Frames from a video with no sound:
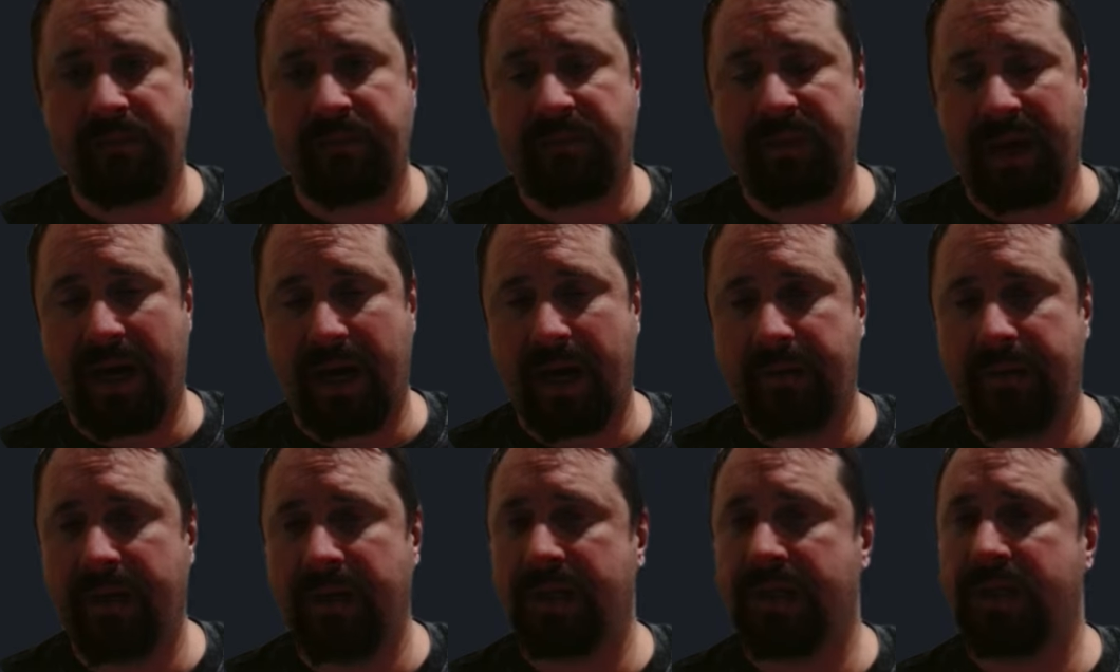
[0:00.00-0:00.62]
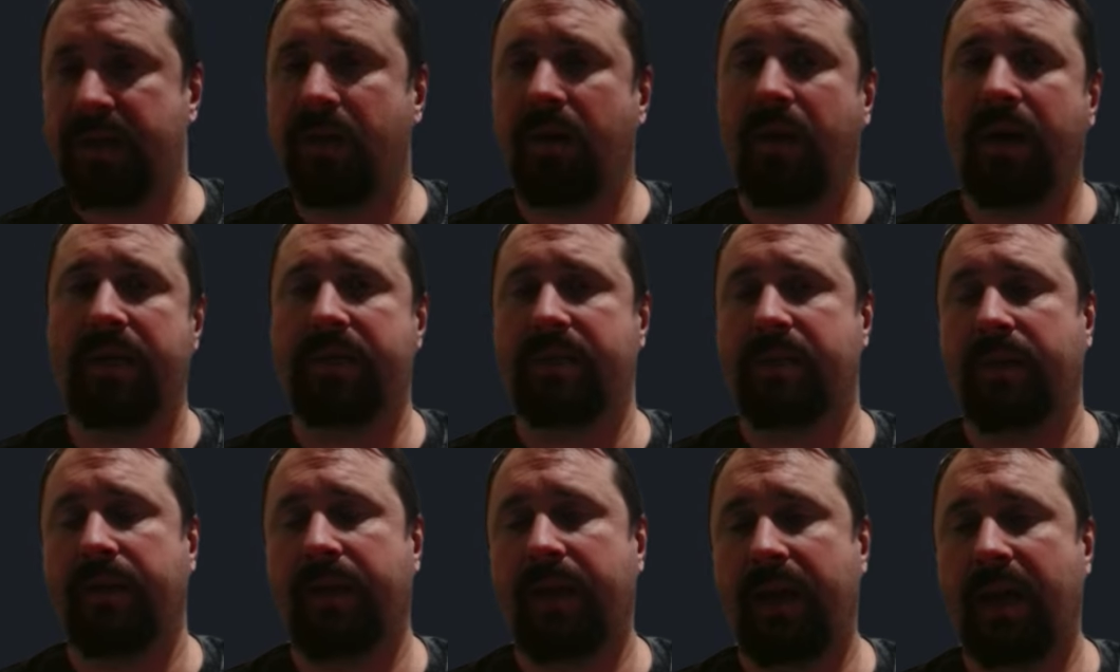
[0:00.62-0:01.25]
But it's
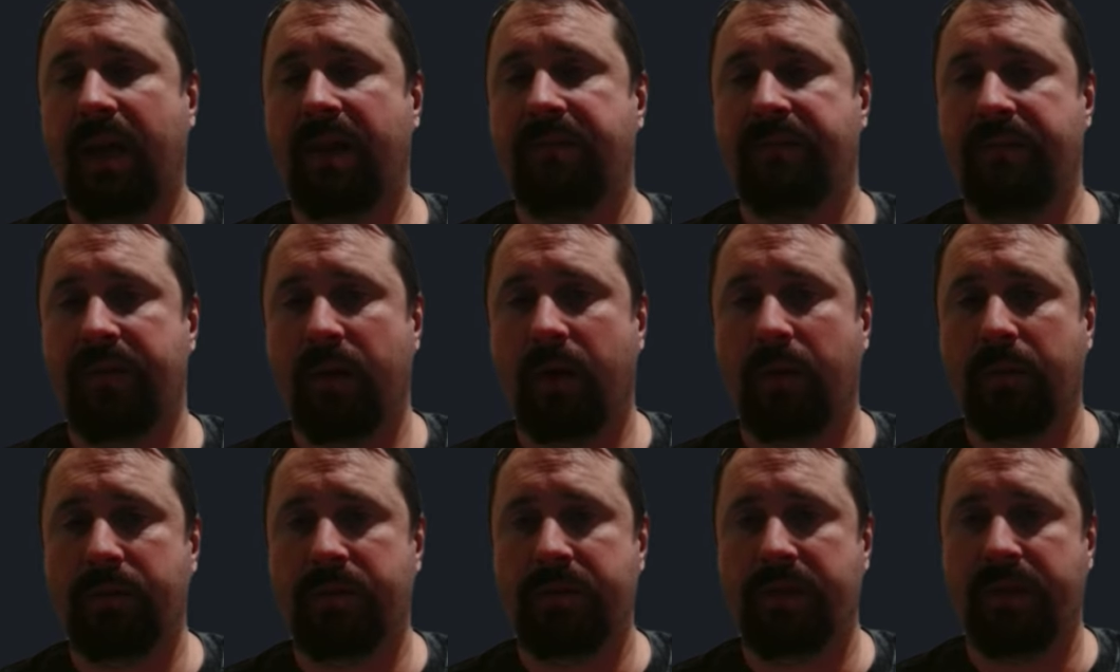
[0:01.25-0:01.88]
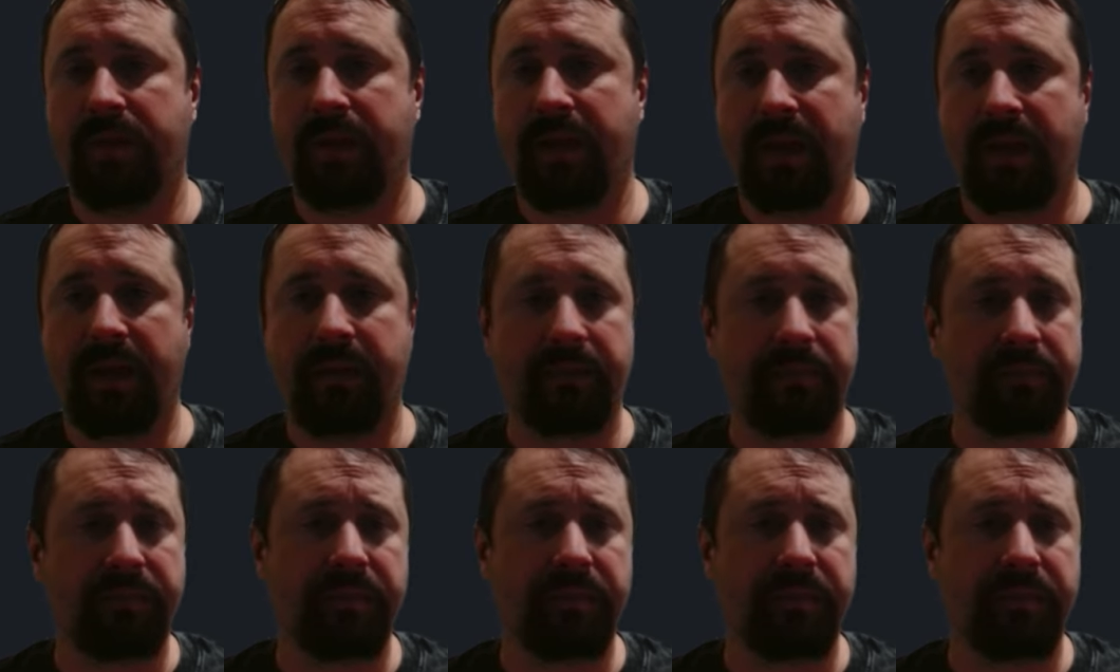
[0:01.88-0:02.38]
nice that they have the option there.